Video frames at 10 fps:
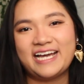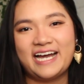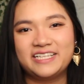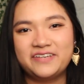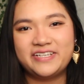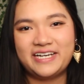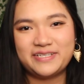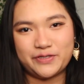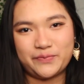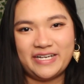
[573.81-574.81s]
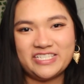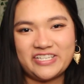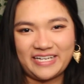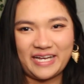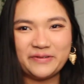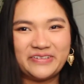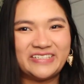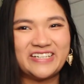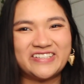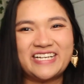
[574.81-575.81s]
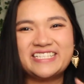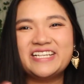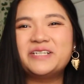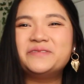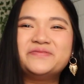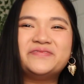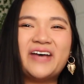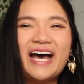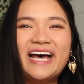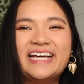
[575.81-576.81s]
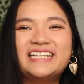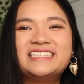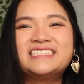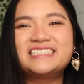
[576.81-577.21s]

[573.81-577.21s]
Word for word: I love you guys so much and I will talk to you guys later. Bye.